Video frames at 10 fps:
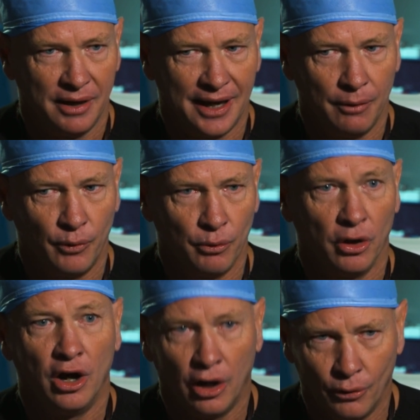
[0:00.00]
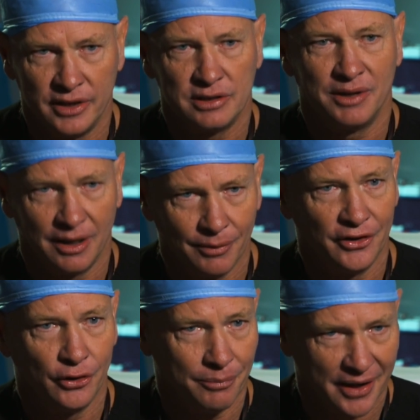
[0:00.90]
and we will always be able to
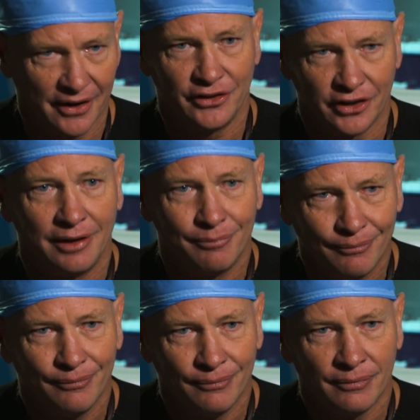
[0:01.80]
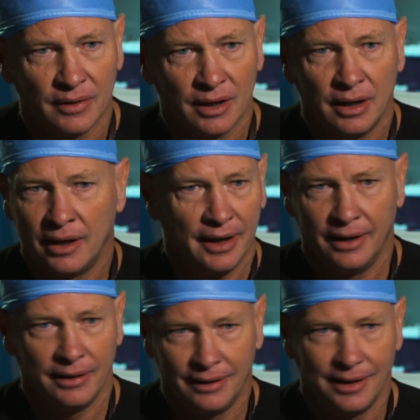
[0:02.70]
do a better job.
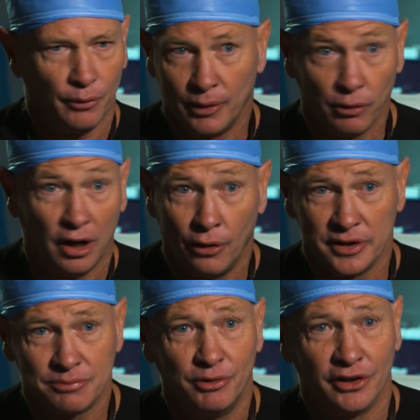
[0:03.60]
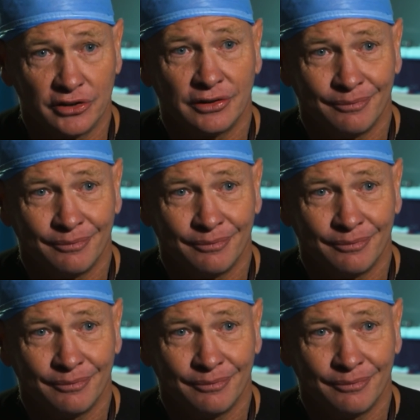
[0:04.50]
And we will always push.